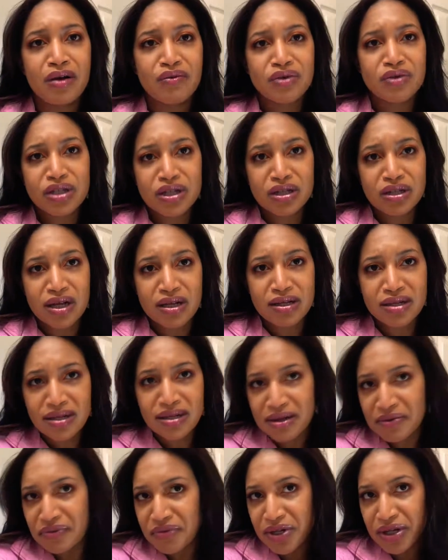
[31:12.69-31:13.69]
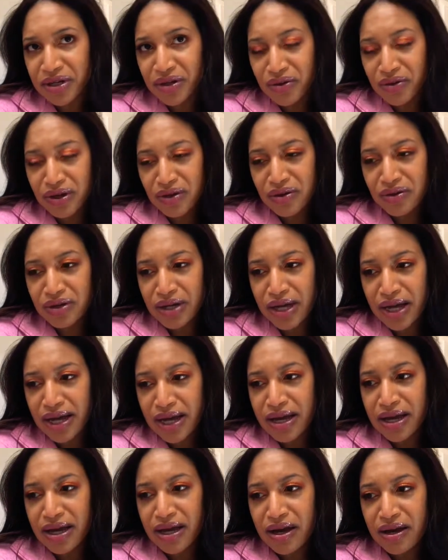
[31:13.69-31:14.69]
Rich Lux did a video the other
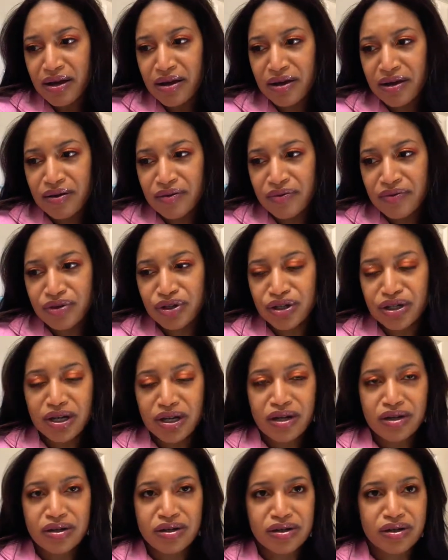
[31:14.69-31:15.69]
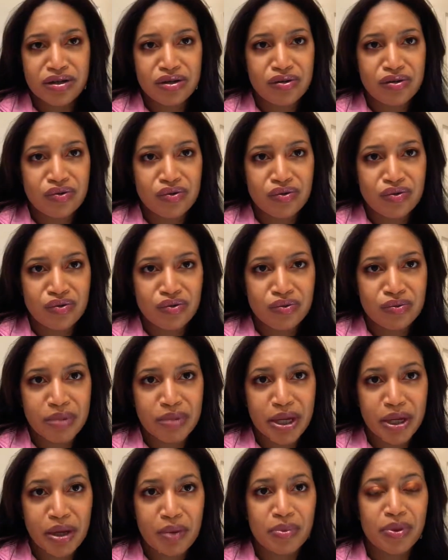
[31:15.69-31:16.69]
day of Chanel's new
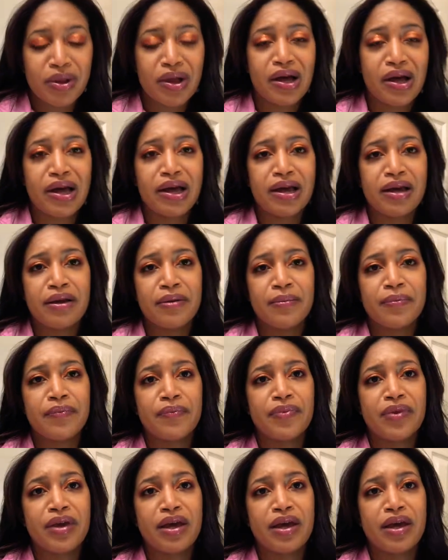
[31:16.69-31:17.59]
makeup line,